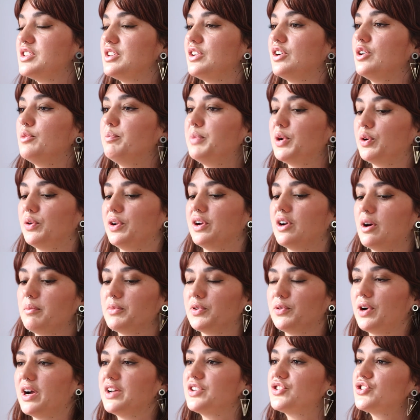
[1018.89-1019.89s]
you know, building up
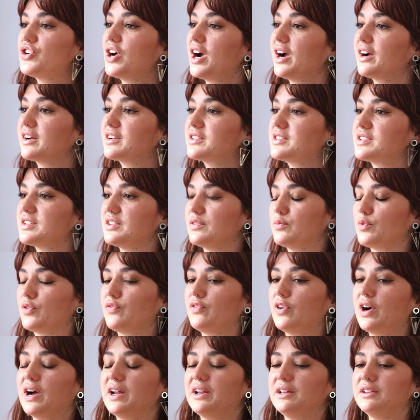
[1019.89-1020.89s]
the right tracks and
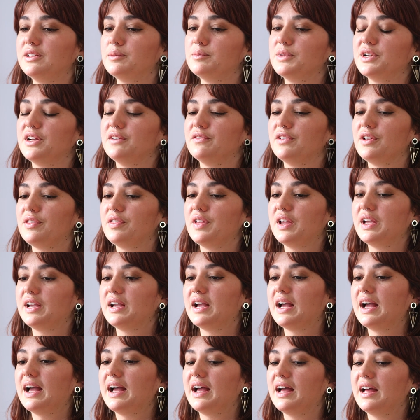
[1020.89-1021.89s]
refining them and
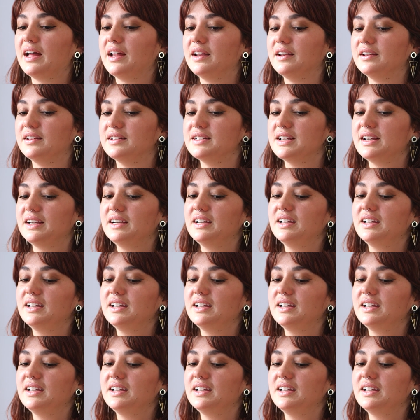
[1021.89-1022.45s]
everything. And